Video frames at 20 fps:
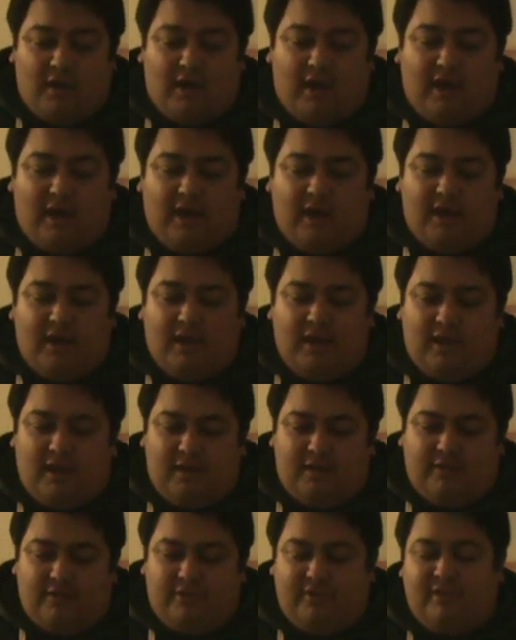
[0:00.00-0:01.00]

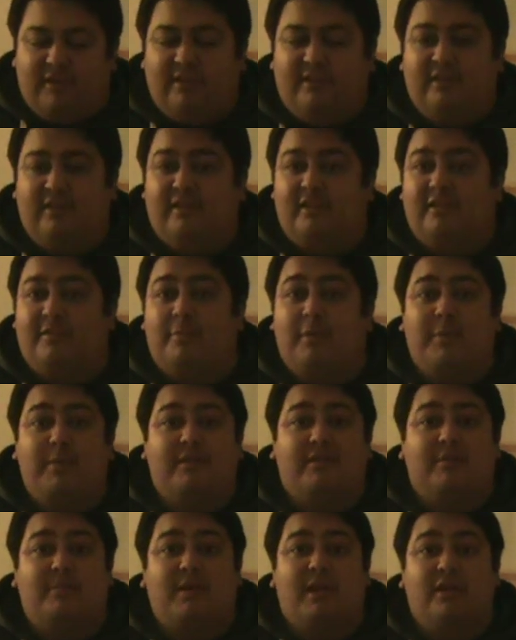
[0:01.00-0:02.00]
This may
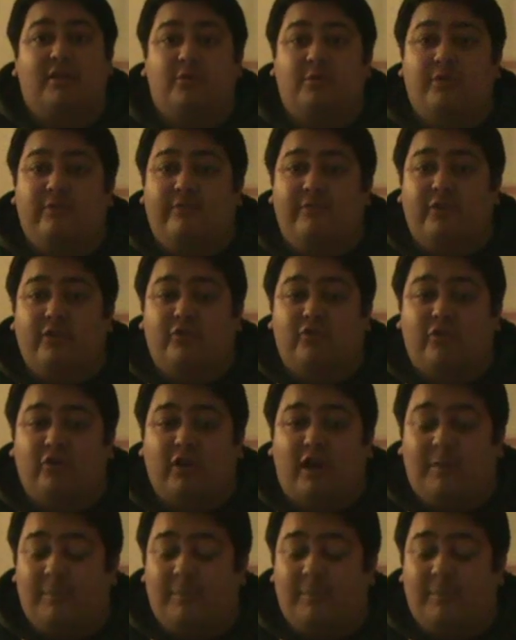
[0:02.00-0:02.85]
be something I do in the future.